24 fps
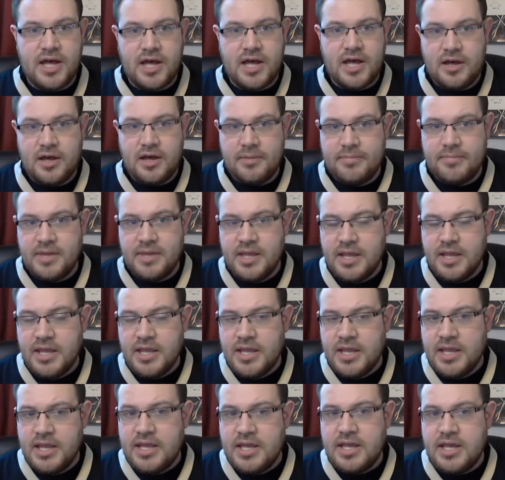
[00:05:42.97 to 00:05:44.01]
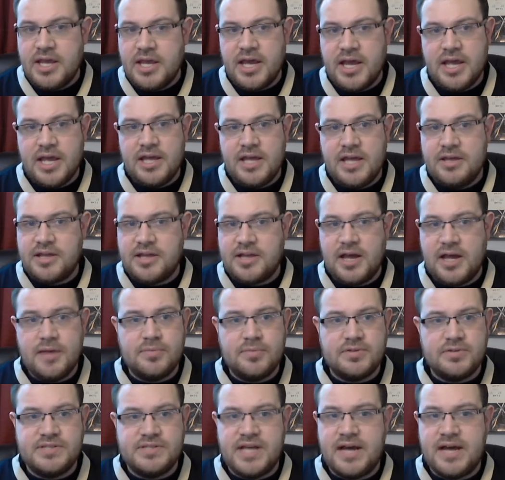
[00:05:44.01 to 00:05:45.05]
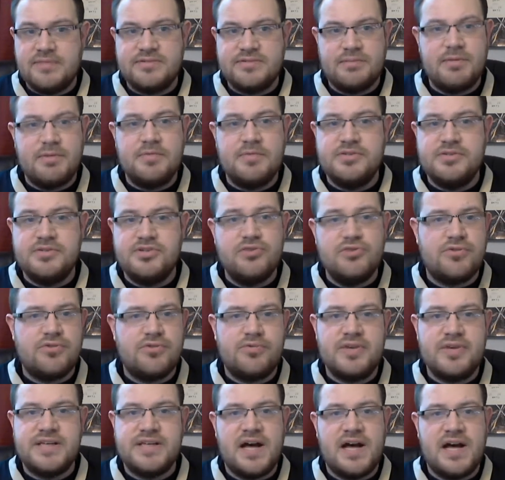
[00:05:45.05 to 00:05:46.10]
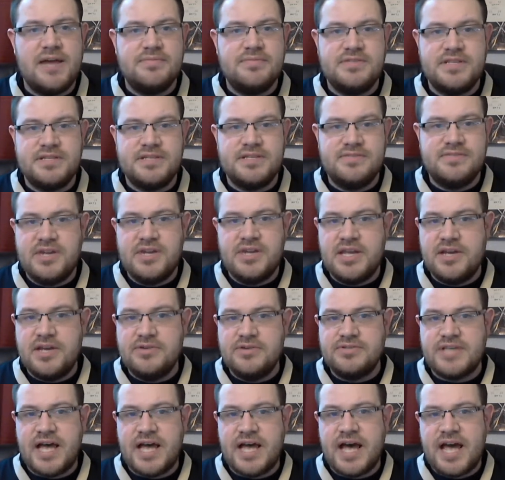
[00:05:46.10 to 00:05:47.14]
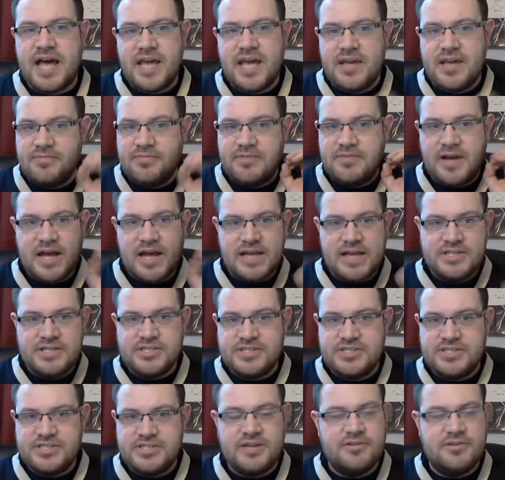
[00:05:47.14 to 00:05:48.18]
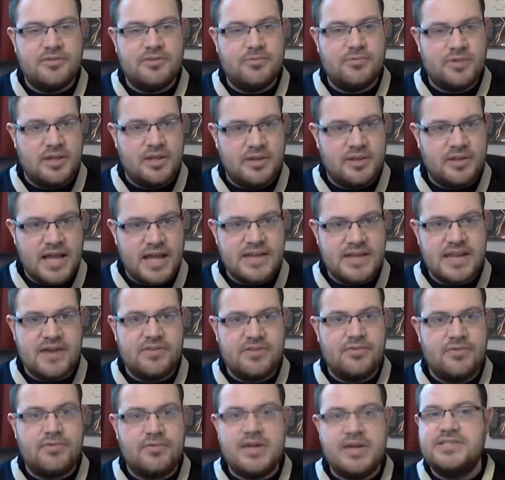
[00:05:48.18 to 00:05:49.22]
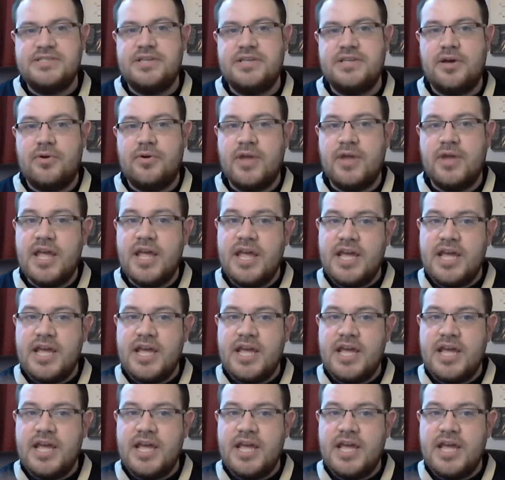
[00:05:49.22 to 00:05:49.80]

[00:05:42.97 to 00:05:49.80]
A couple times, like maybe 2 or 3 times in these videos, and when it got down to the red zone,